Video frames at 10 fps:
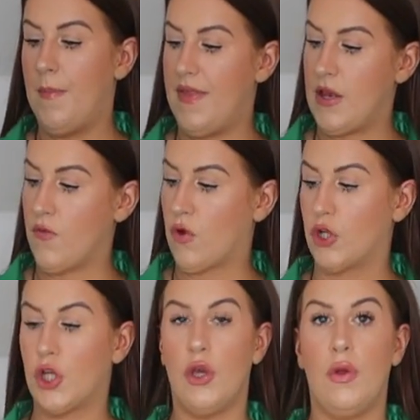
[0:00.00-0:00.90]
But then you've
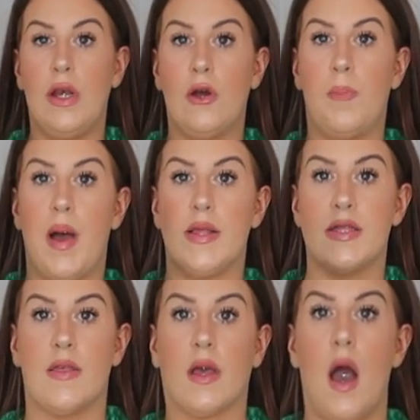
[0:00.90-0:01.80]
got two little
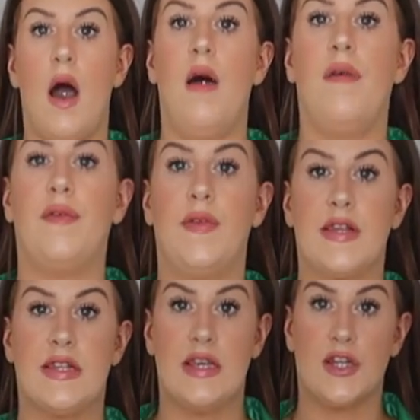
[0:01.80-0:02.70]
buttons at the cuff
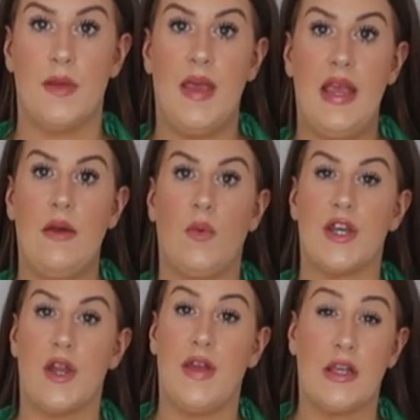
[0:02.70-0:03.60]
that cinch them in,
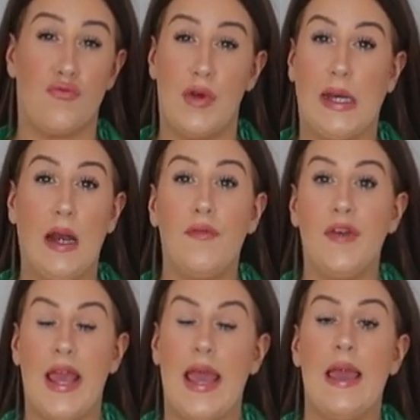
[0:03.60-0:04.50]
which I think is really
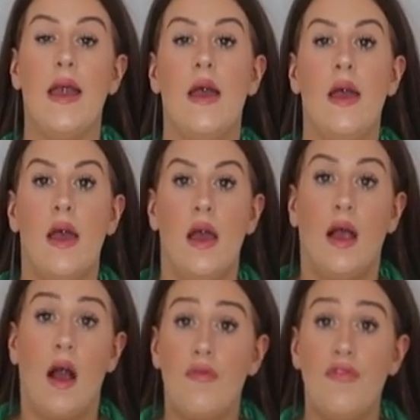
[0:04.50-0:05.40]
lovely.
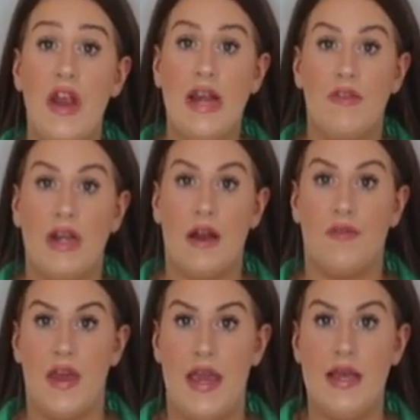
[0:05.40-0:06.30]
I really, really
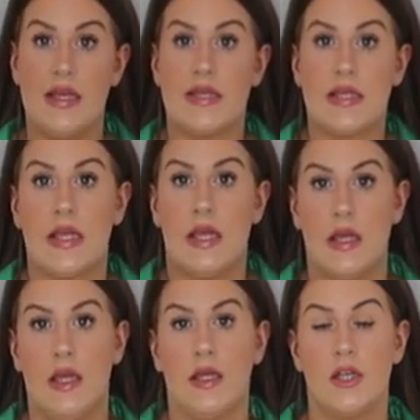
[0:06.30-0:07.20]
love this.
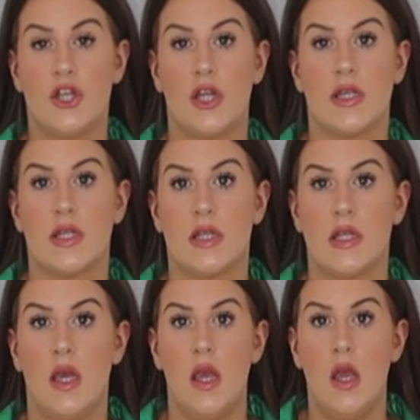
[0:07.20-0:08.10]

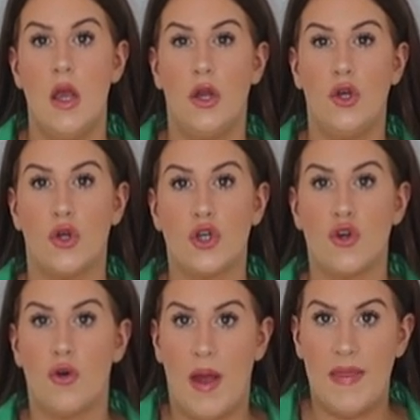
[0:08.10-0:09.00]
Just not
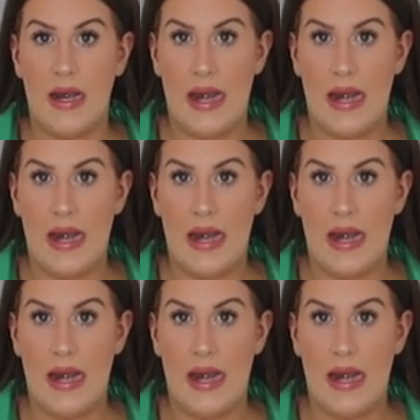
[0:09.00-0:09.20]
sure about the